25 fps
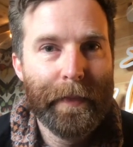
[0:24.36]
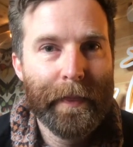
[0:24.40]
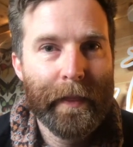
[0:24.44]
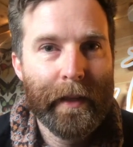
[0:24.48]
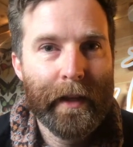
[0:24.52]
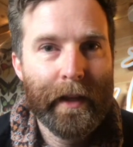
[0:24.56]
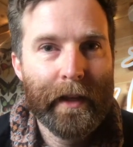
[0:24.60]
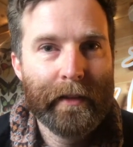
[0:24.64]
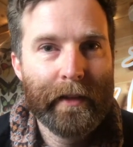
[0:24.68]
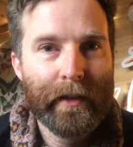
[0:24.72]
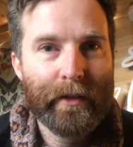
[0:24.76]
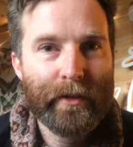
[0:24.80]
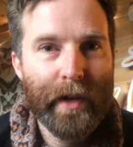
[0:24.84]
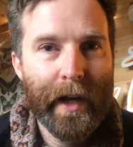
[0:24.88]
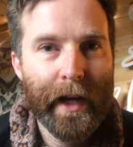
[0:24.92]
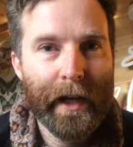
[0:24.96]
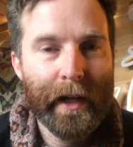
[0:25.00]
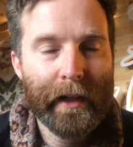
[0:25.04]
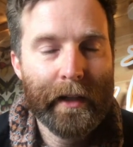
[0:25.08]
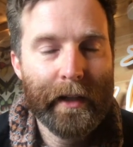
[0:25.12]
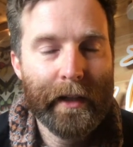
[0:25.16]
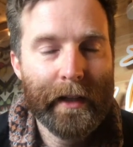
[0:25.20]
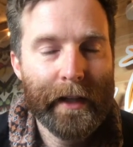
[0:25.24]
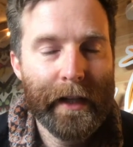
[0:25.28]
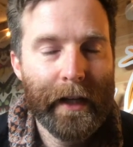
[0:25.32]
is a
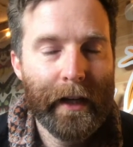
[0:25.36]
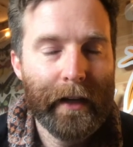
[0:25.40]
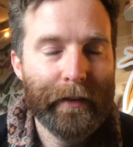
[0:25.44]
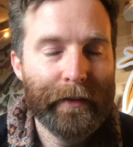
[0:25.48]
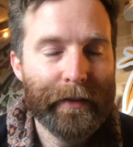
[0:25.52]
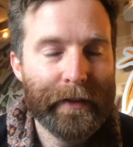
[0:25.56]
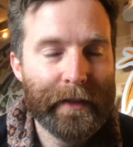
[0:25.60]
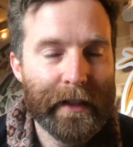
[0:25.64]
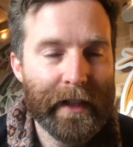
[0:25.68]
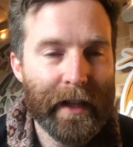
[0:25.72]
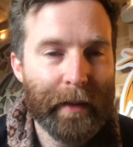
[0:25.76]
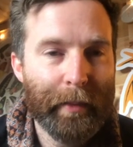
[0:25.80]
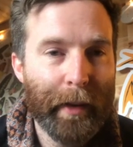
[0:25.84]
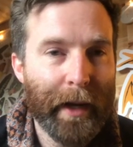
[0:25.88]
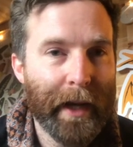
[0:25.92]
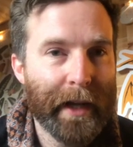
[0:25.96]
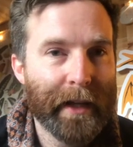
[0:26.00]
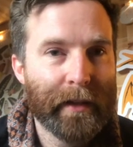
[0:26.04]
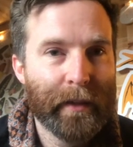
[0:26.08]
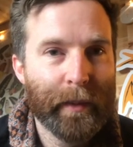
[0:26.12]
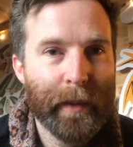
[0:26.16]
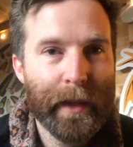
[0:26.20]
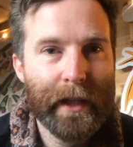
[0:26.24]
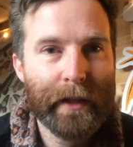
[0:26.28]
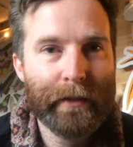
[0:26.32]
dragon, and he lives in a
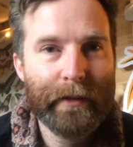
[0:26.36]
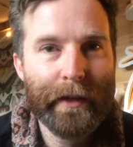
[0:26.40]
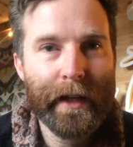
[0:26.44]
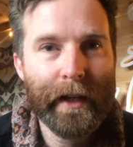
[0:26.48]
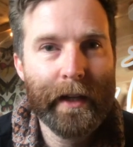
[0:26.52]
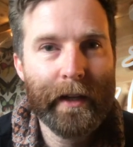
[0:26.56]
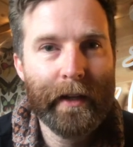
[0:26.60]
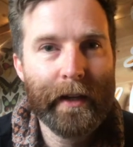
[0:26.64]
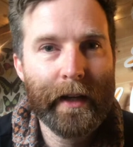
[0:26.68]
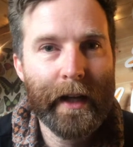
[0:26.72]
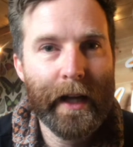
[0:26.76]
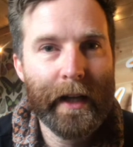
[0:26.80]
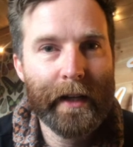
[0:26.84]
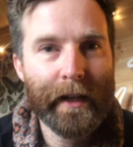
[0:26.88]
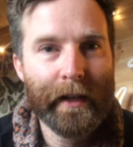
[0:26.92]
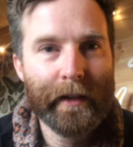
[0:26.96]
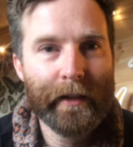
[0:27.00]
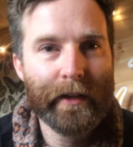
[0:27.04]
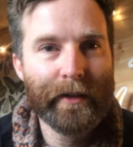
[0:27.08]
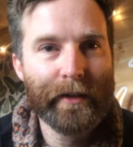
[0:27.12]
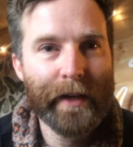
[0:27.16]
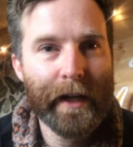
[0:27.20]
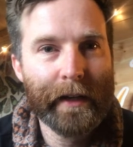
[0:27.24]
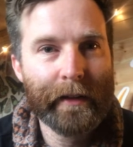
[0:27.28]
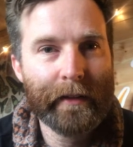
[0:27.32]
place where there really aren't any other
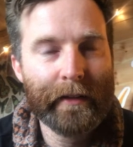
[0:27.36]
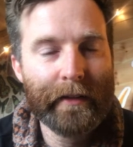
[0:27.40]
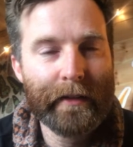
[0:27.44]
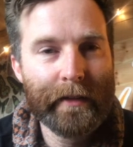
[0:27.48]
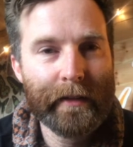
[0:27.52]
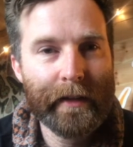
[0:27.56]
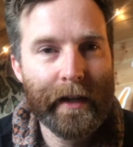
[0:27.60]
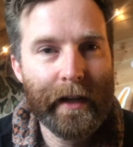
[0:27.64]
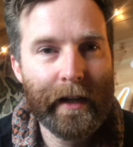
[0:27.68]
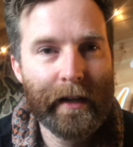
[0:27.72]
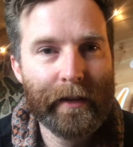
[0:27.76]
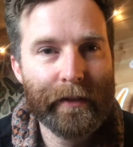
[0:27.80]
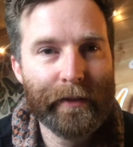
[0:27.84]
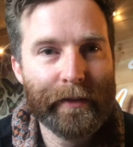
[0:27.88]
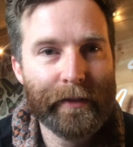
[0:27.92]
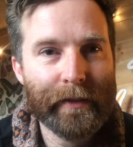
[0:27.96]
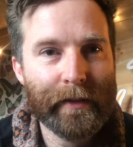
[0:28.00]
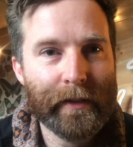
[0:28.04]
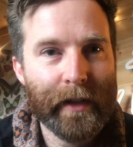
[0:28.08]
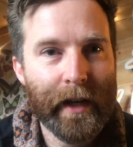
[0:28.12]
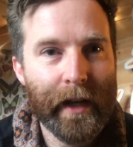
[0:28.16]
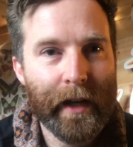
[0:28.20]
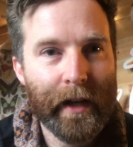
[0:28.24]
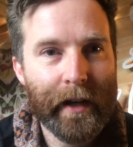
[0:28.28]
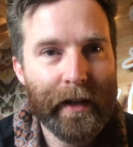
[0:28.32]
dragons. They live
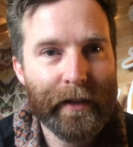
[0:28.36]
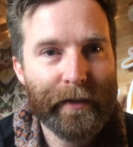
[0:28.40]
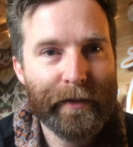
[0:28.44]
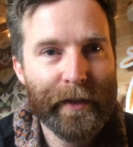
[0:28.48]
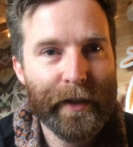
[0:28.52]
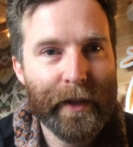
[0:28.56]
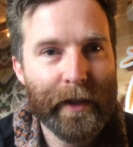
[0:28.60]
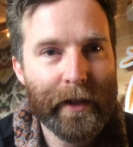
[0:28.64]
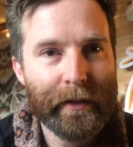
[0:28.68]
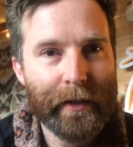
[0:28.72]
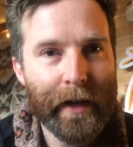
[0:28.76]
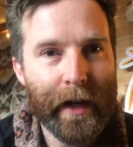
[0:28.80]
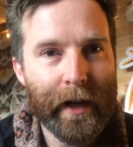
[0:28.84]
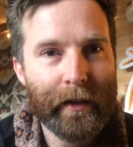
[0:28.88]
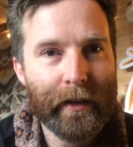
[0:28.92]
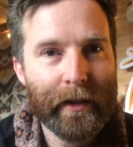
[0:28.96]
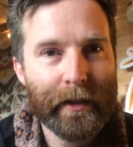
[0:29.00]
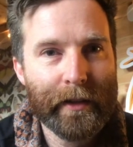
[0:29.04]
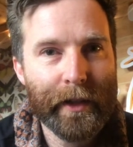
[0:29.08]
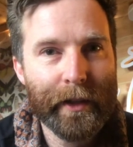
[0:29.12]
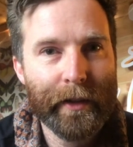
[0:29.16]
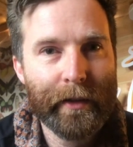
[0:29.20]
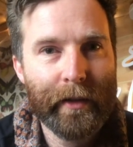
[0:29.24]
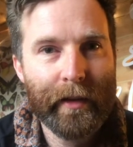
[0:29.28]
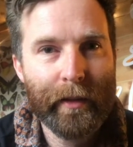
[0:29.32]
further out
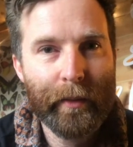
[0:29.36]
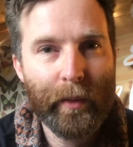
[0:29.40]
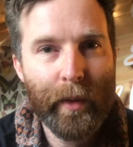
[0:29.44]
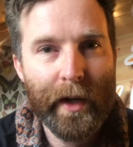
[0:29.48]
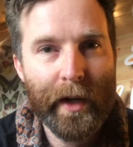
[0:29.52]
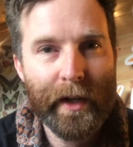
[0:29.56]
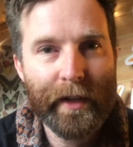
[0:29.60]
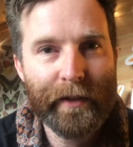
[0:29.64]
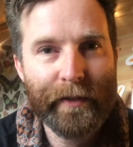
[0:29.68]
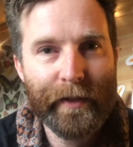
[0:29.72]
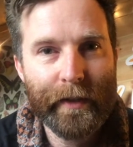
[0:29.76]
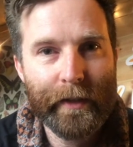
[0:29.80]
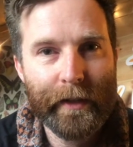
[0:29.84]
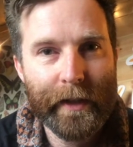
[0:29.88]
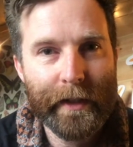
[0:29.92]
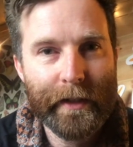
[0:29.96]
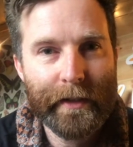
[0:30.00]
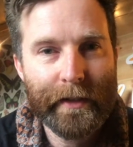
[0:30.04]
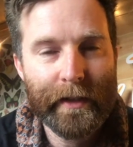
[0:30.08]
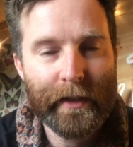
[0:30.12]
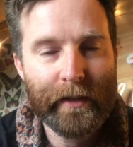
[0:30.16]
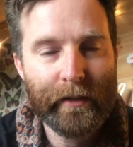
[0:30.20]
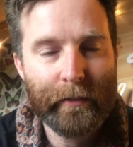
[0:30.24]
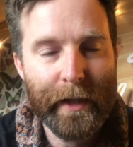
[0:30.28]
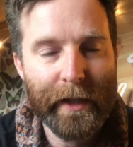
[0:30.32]
across the wide forest
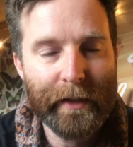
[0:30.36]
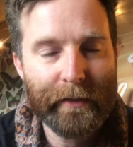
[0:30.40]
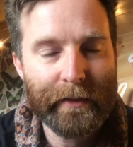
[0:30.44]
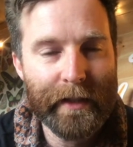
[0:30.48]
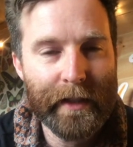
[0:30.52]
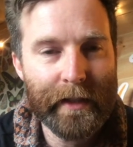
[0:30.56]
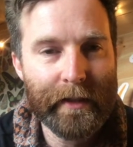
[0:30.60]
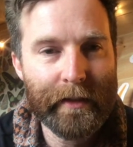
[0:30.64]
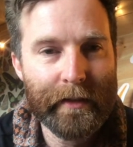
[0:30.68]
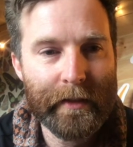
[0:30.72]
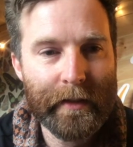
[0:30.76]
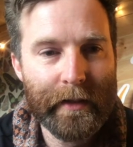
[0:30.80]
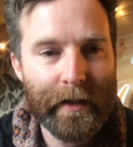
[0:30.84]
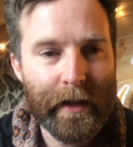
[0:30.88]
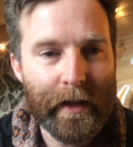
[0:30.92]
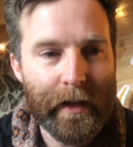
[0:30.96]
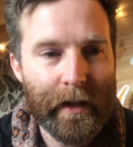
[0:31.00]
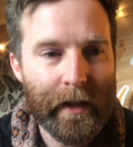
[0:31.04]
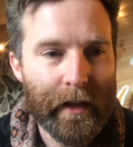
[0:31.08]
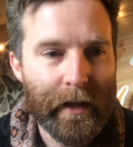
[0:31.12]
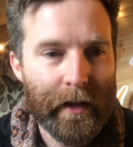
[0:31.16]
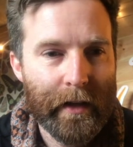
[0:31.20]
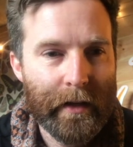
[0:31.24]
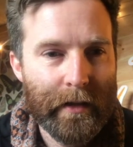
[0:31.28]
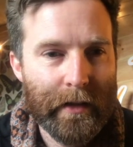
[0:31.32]
and the mountains.
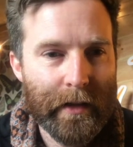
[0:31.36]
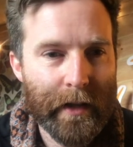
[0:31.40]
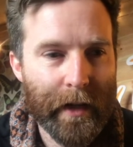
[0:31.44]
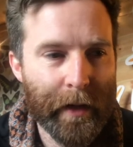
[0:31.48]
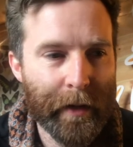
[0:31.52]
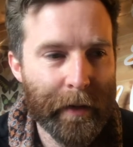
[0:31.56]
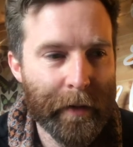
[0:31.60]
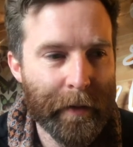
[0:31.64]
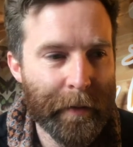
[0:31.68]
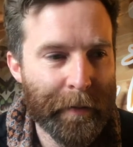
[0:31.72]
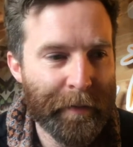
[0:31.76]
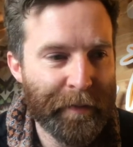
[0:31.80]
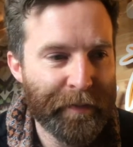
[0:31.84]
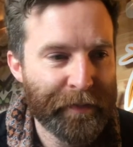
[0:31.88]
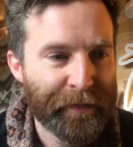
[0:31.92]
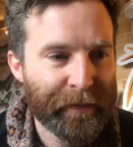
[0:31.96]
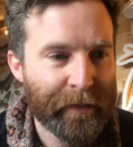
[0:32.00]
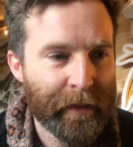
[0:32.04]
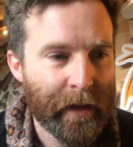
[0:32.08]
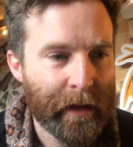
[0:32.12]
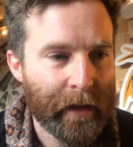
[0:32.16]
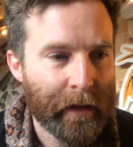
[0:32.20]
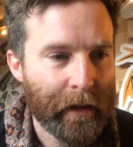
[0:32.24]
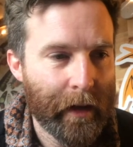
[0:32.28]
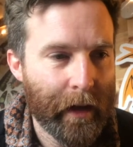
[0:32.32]
So
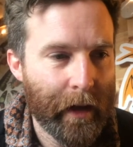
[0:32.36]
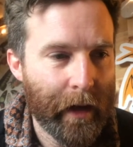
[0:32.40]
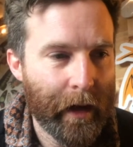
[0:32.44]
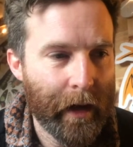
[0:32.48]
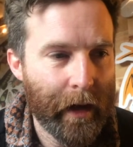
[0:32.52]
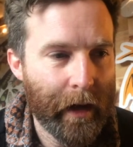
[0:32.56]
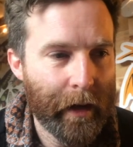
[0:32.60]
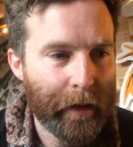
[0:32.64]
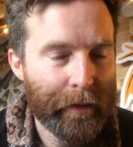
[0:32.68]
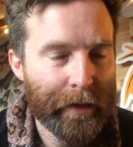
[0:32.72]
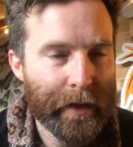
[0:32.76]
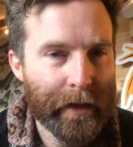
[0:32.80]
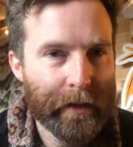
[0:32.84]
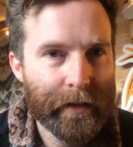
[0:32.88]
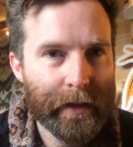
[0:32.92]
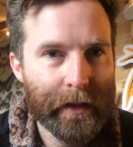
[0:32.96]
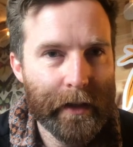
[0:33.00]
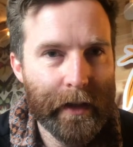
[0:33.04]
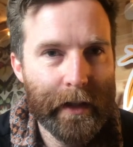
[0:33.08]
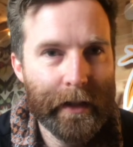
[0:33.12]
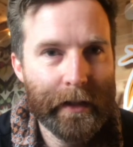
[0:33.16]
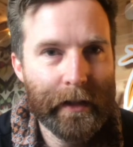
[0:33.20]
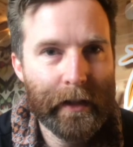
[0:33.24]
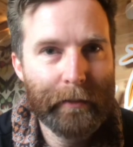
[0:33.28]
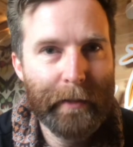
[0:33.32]
we've just got a
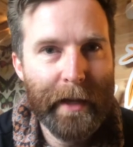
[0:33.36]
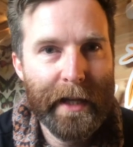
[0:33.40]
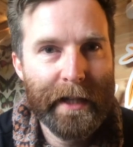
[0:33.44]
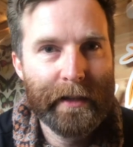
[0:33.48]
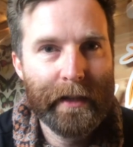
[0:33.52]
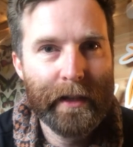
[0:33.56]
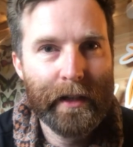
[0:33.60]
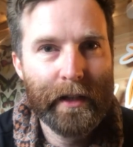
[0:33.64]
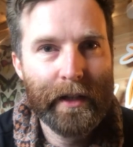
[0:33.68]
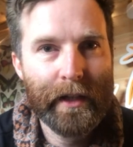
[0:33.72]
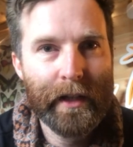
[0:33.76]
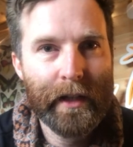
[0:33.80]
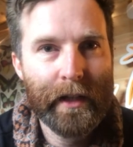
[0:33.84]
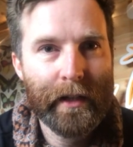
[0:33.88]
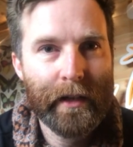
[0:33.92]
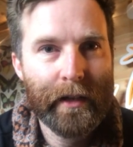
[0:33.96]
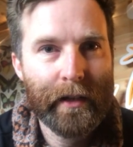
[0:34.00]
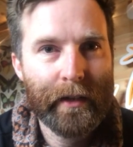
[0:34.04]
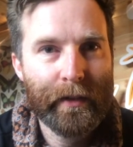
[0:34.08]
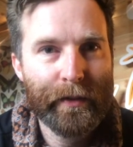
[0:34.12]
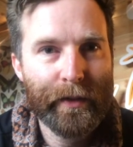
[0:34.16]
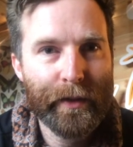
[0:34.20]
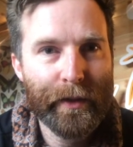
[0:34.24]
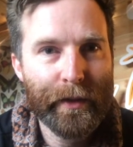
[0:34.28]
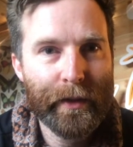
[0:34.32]
little message
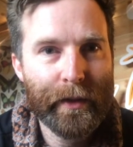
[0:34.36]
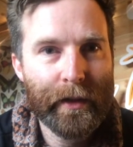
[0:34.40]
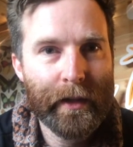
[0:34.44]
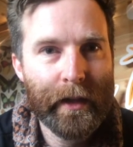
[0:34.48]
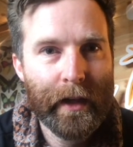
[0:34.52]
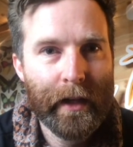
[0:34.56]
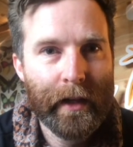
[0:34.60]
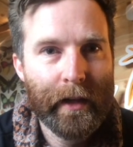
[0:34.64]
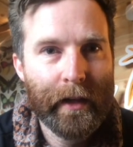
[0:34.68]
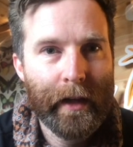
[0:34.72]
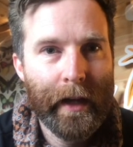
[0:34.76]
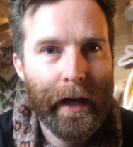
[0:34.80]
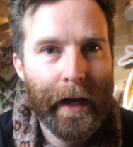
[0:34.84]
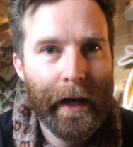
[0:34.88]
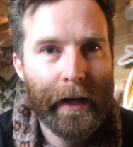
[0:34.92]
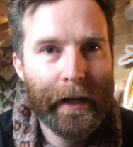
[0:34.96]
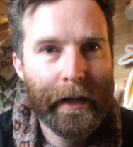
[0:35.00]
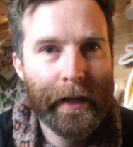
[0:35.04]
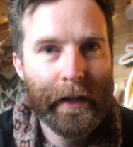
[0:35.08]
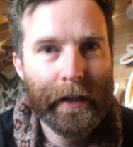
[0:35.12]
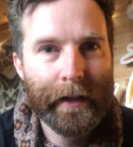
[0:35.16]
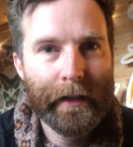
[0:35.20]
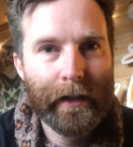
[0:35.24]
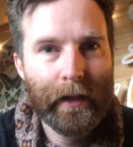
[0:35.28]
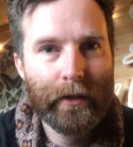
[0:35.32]
for any
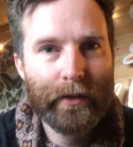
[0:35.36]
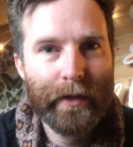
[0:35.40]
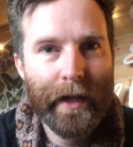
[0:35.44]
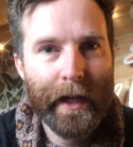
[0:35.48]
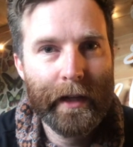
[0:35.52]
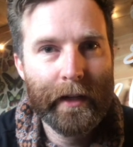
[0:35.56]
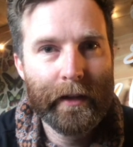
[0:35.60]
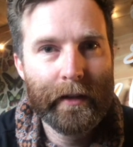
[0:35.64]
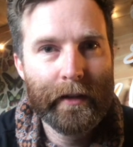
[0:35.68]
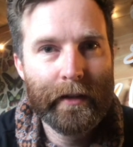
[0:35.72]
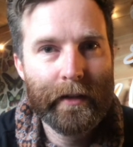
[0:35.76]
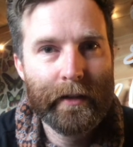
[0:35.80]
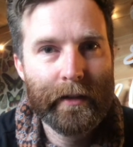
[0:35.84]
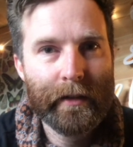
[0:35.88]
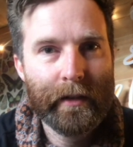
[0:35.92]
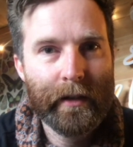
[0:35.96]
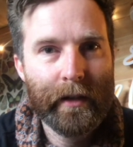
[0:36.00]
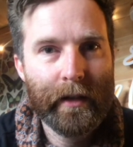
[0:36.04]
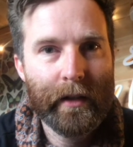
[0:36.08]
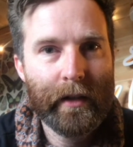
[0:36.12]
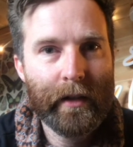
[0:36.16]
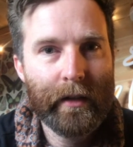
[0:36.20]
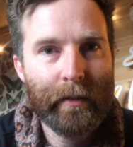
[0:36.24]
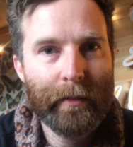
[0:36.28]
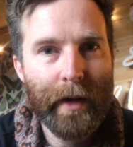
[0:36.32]
little dragons
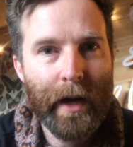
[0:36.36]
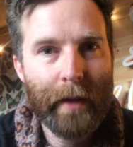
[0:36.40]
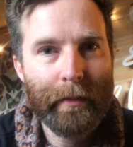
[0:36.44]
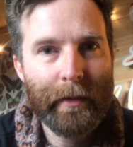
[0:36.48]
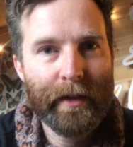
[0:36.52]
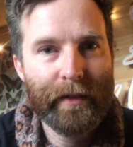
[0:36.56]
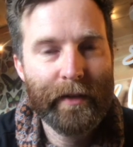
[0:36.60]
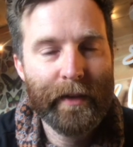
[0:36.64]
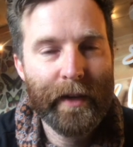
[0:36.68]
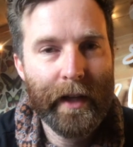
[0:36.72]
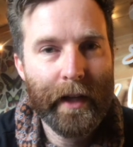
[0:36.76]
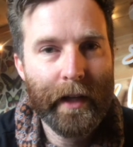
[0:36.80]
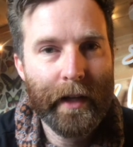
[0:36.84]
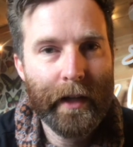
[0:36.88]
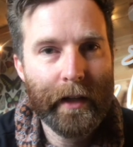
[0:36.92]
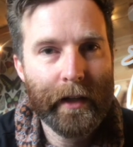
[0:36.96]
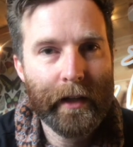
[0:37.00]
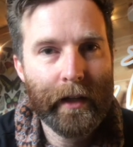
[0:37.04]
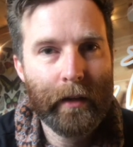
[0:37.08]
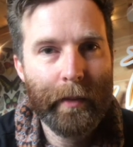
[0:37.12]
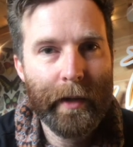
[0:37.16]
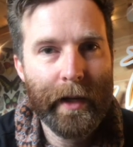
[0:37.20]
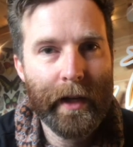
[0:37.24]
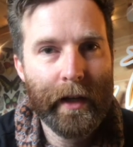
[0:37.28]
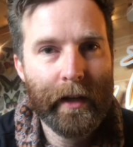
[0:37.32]
who might be feeling a little
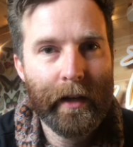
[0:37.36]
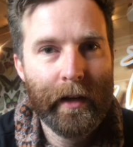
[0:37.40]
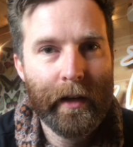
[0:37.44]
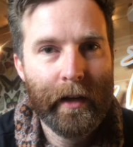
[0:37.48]
bit